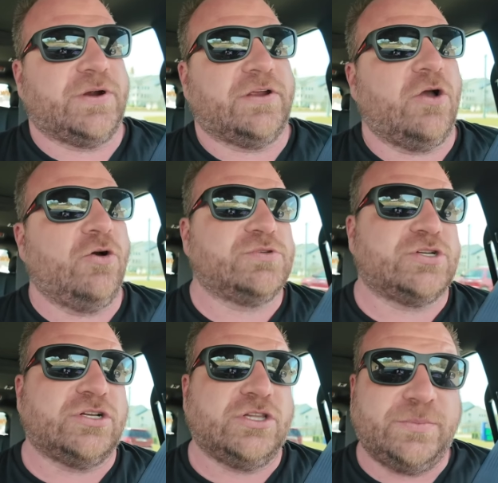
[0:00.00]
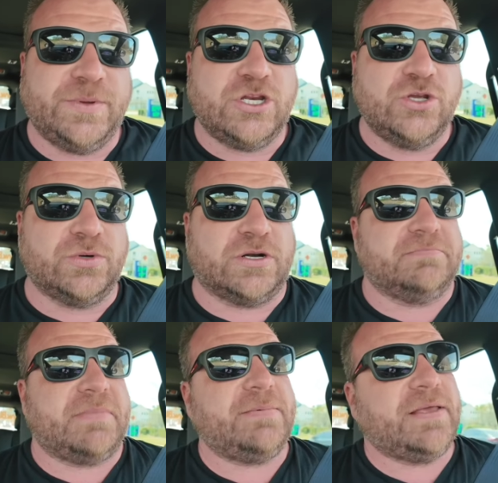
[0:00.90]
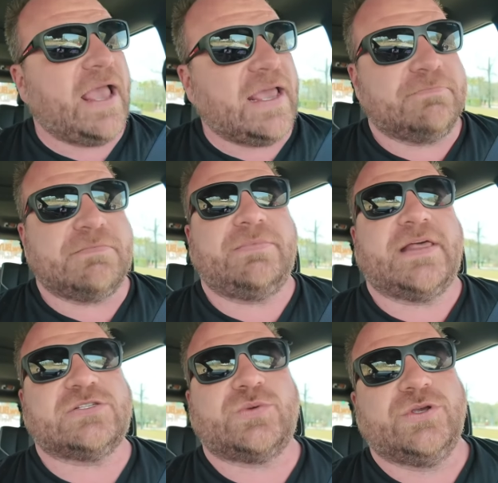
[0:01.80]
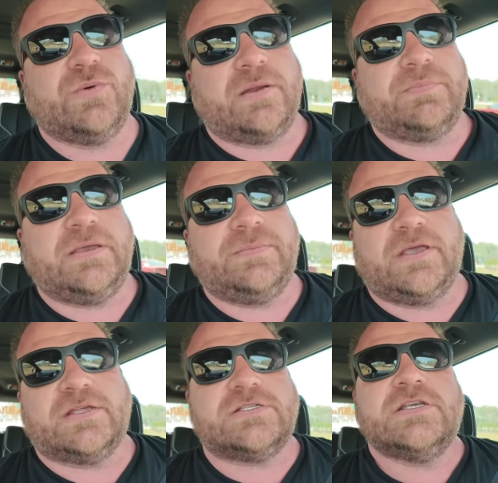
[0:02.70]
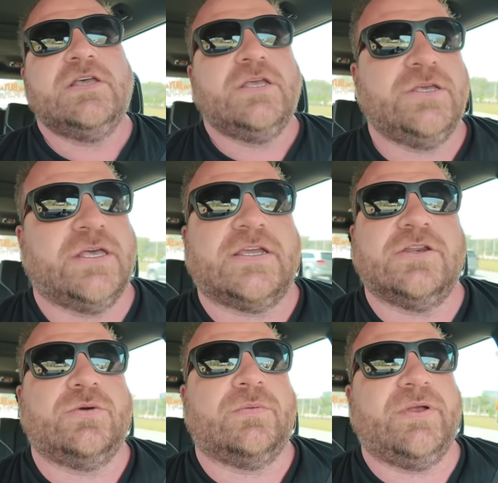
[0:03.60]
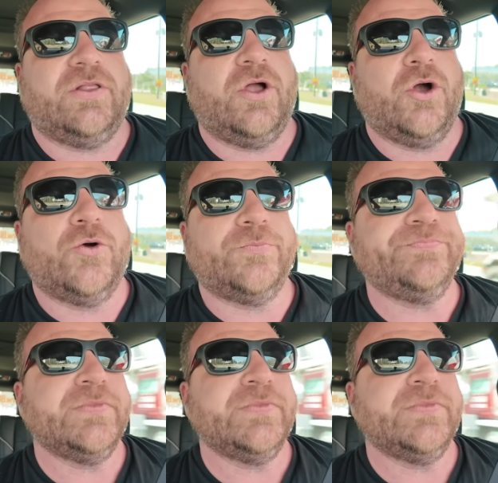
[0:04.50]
where the homes are a little bit newer. And maybe, hey, maybe that's where you want to be because you like a newer built home.